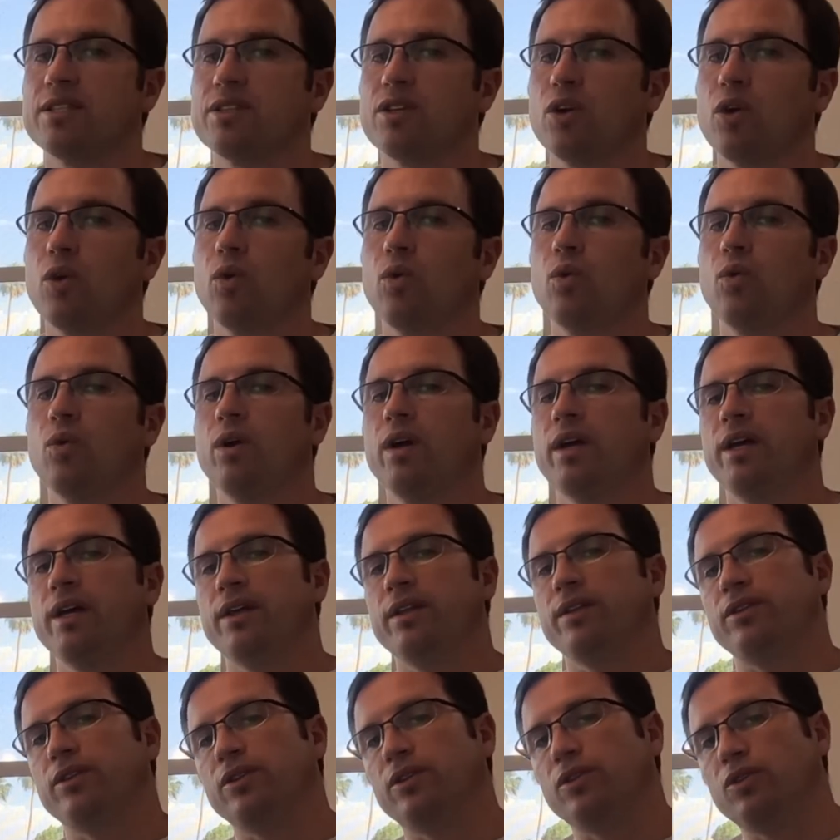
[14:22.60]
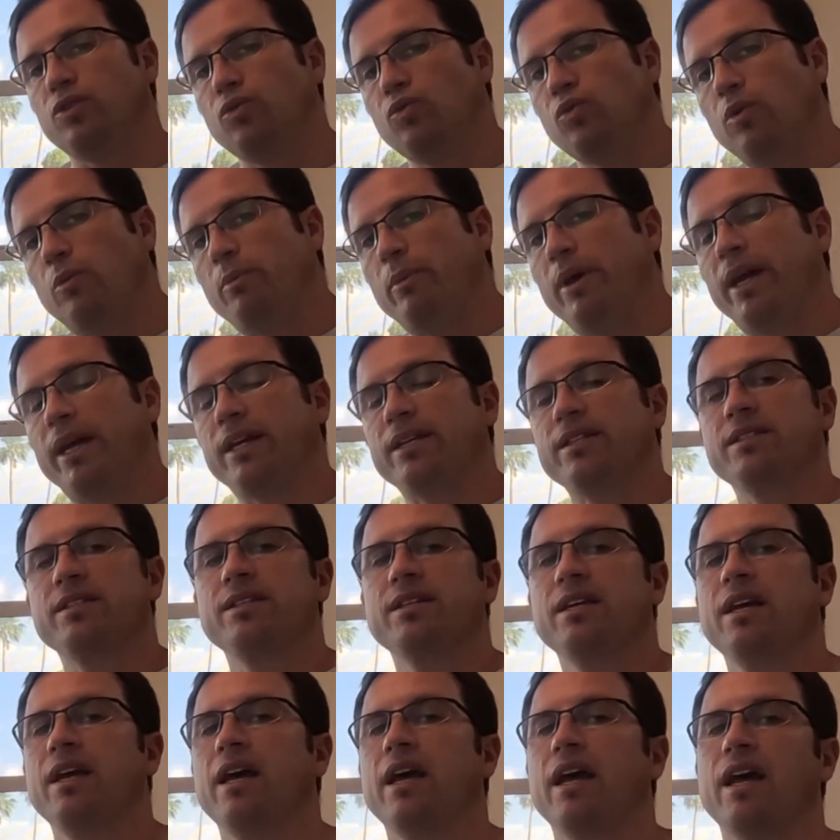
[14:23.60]
So the newer
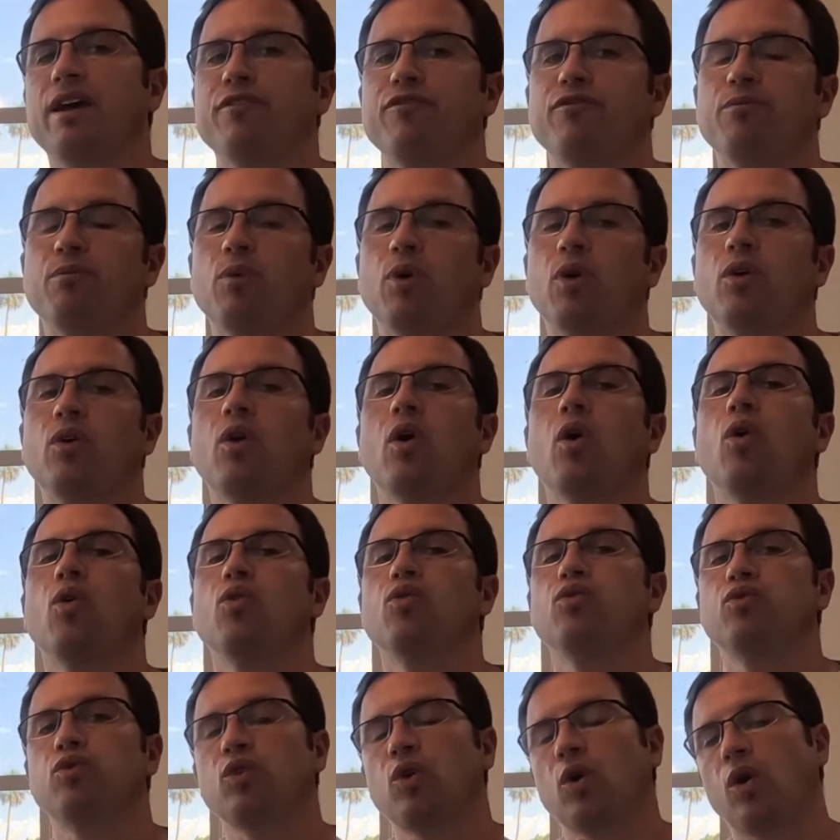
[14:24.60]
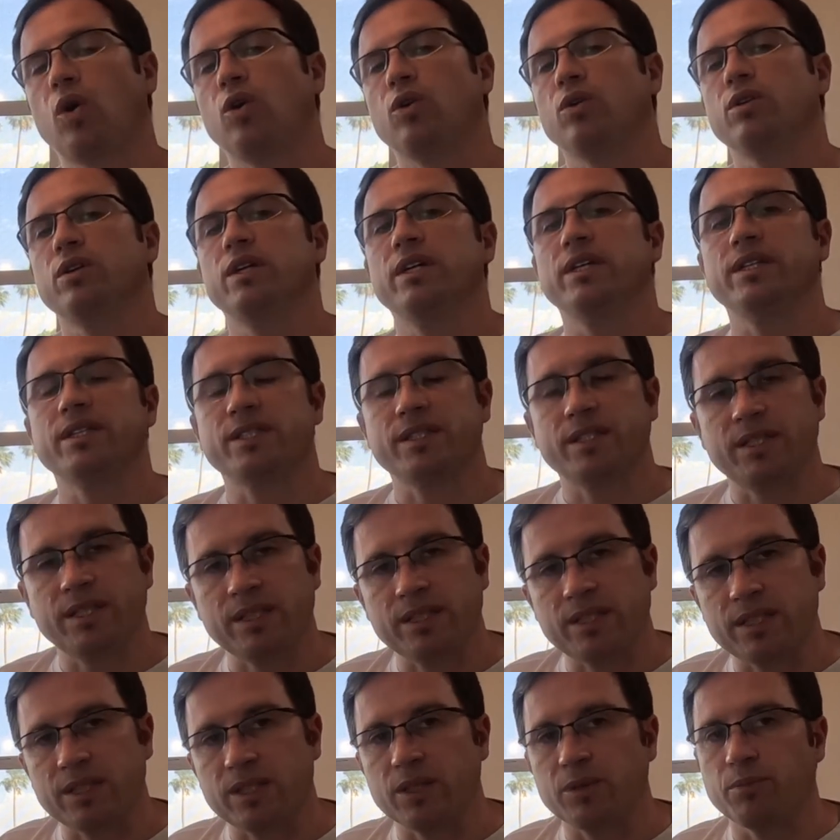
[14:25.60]
Macs have more overall
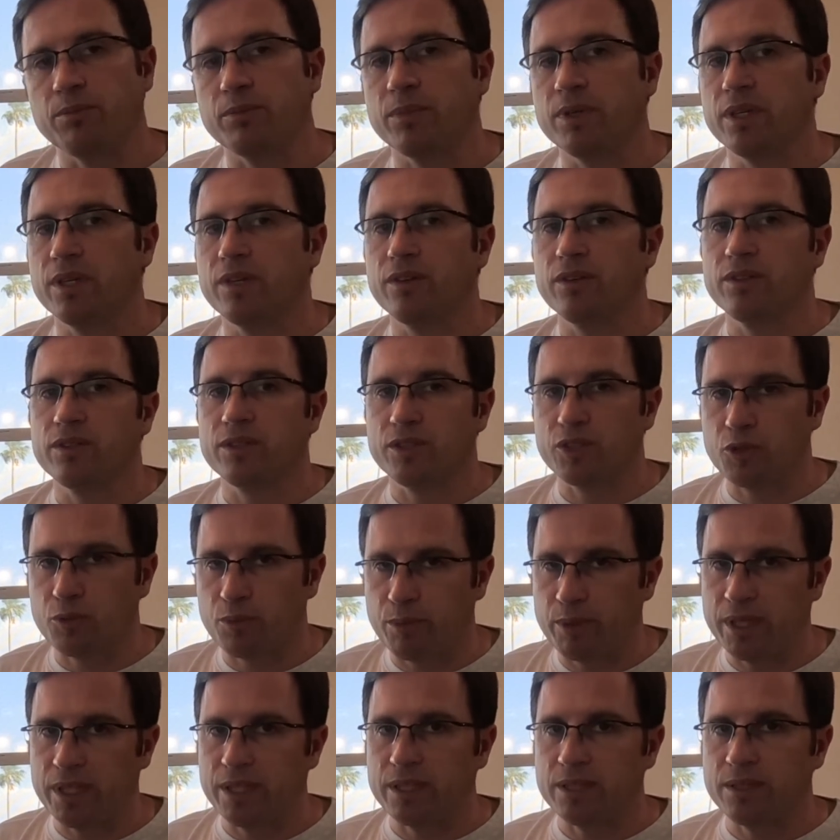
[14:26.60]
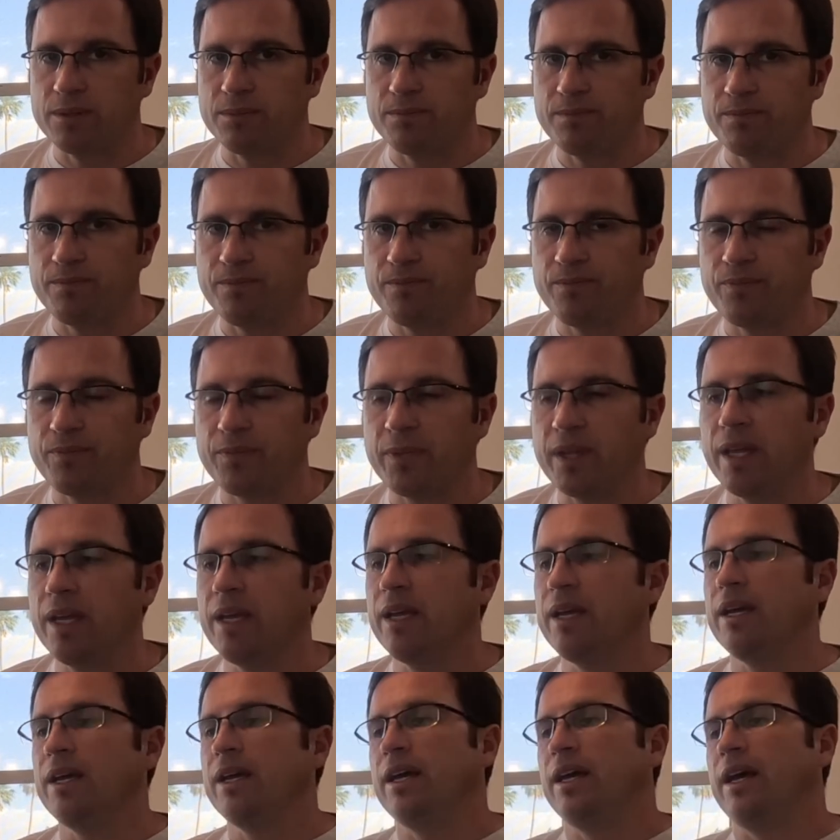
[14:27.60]
system speed.
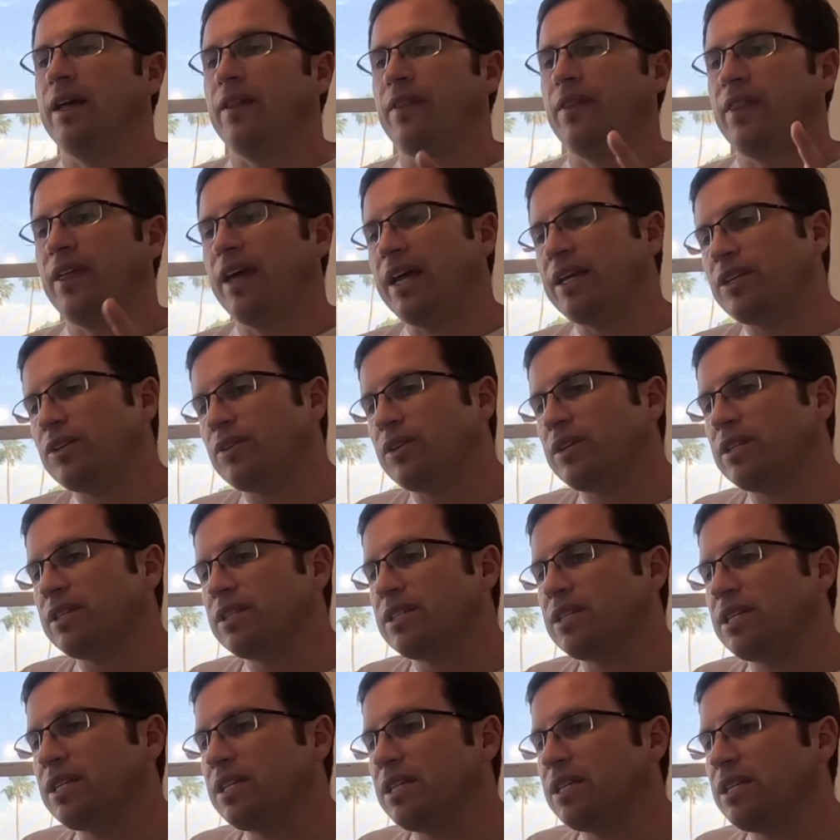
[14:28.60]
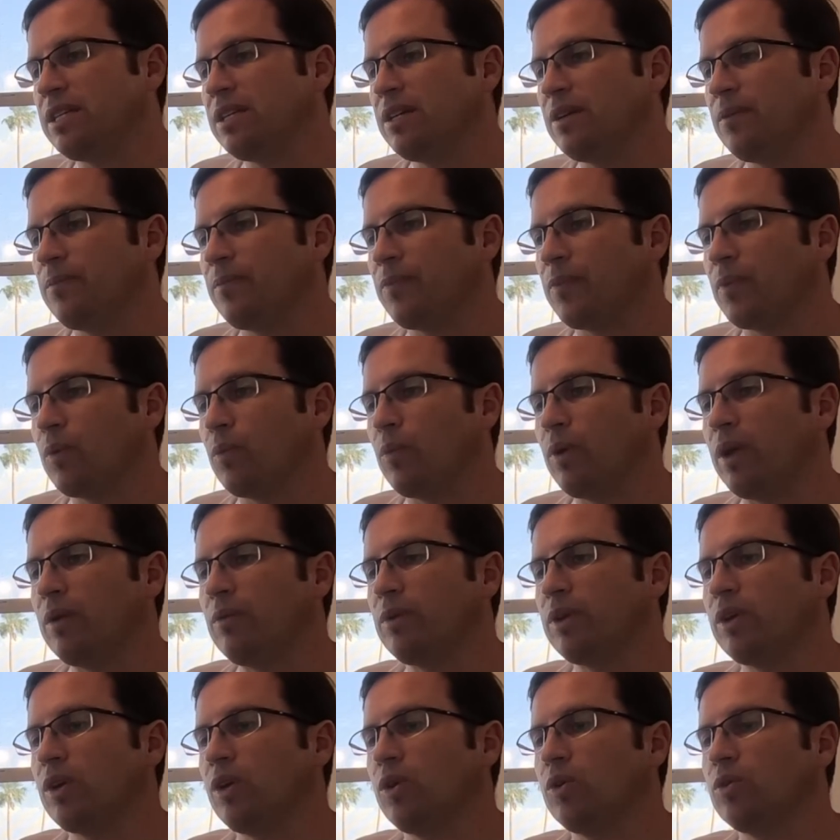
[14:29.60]
And that you can see
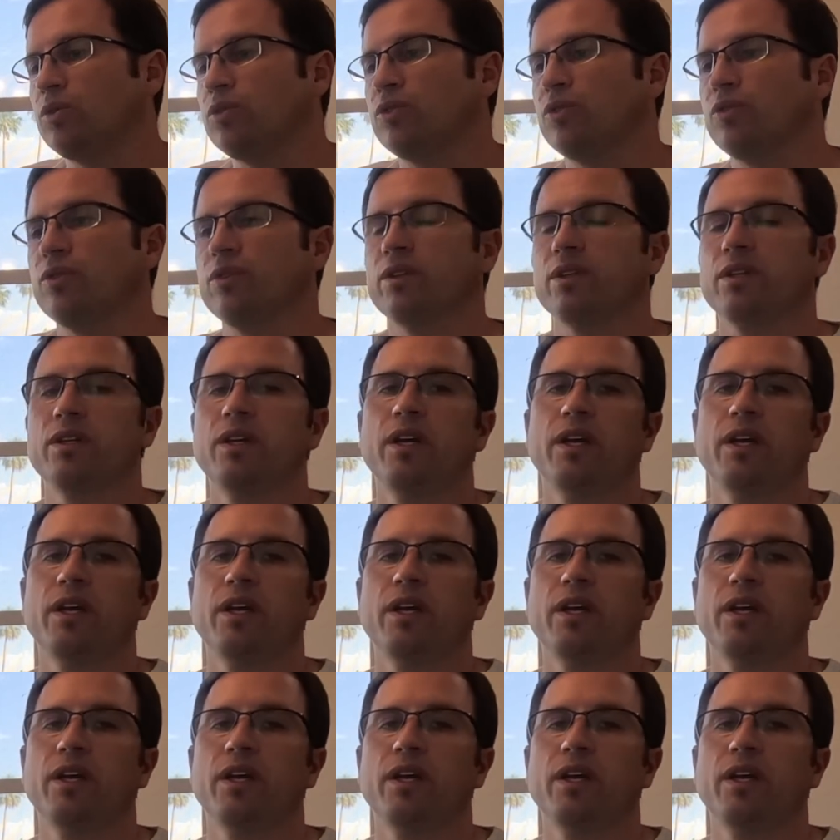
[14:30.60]
when we go to